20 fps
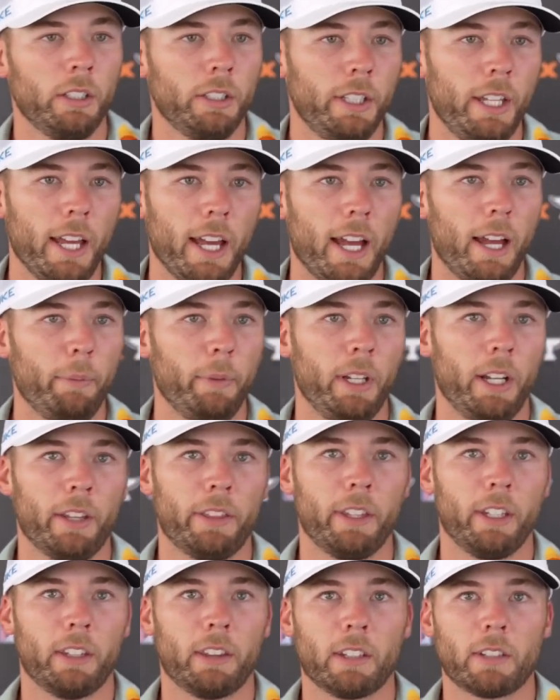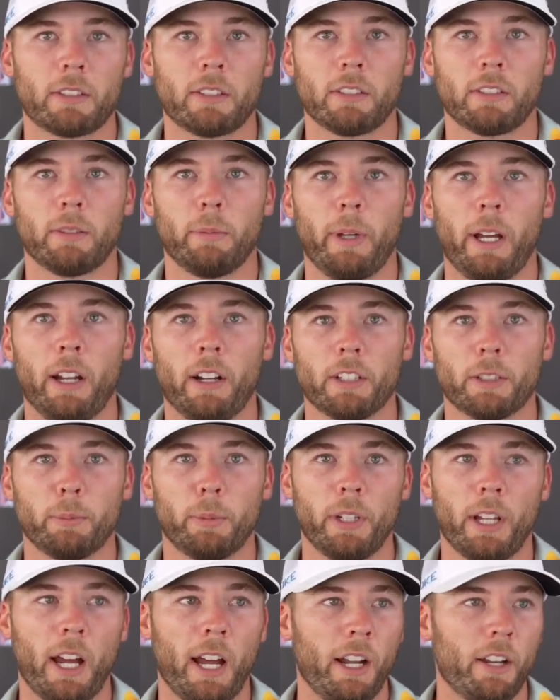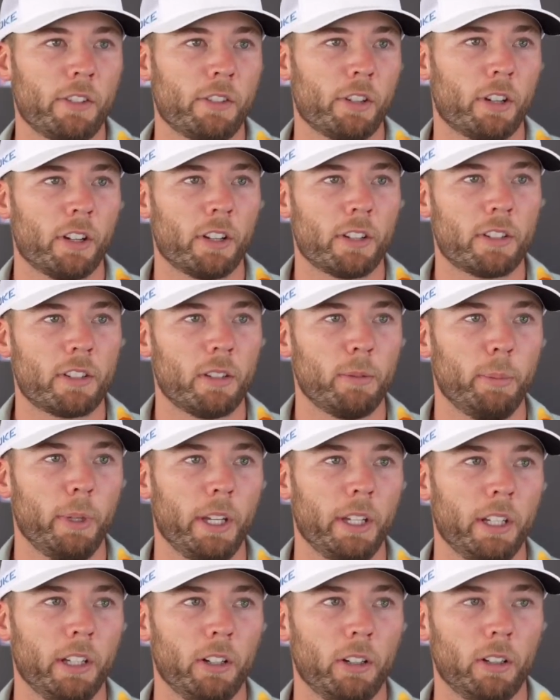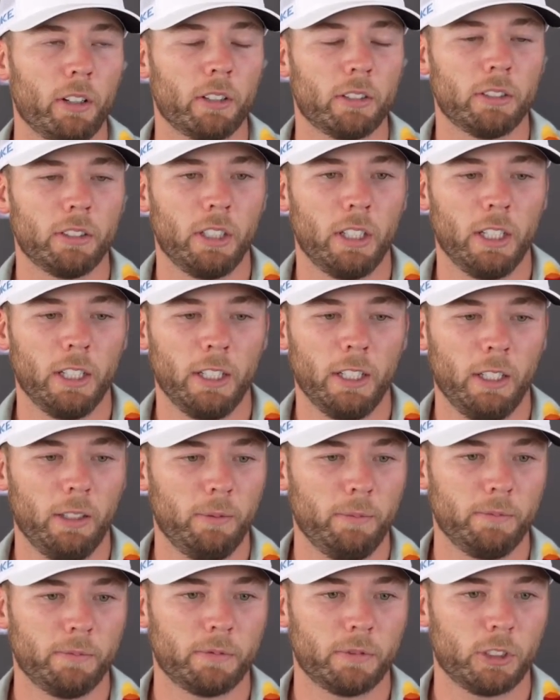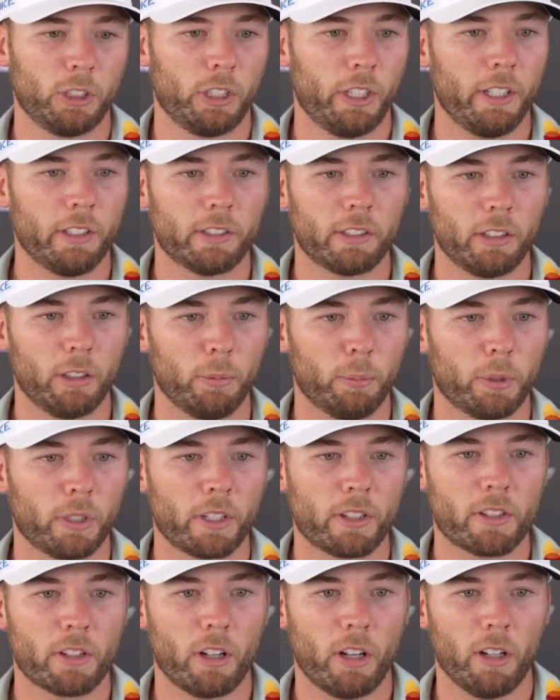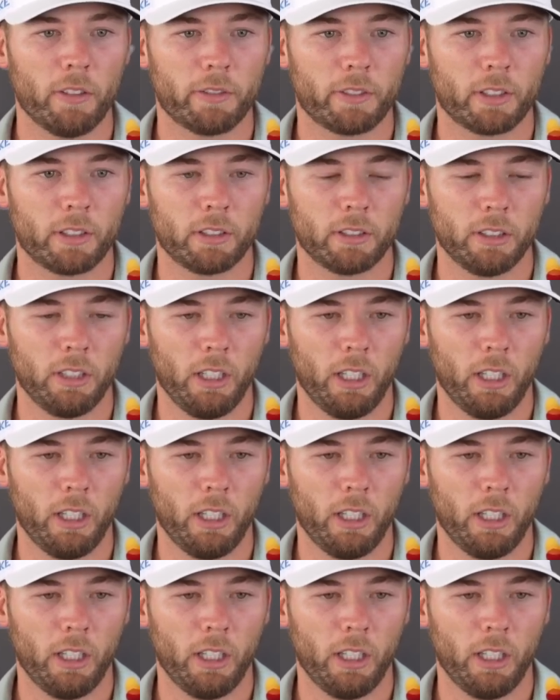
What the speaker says: Yeah, I mean, I think this is about as benign as you're going to see Bay Hill. Green's still pretty soft.